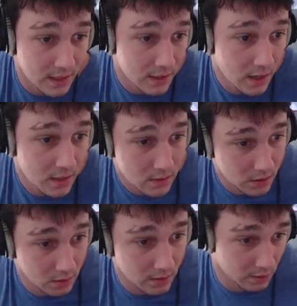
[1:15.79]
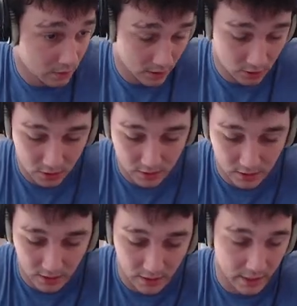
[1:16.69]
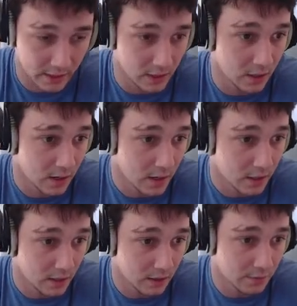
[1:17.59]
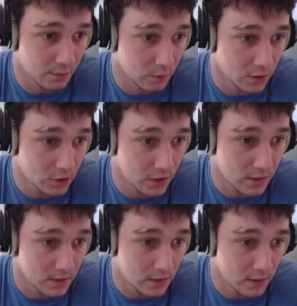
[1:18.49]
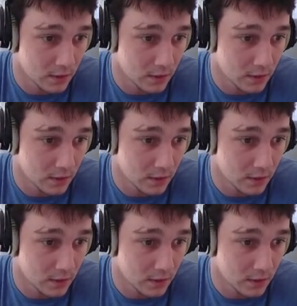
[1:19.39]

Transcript: so that you can say like here, gift wish list,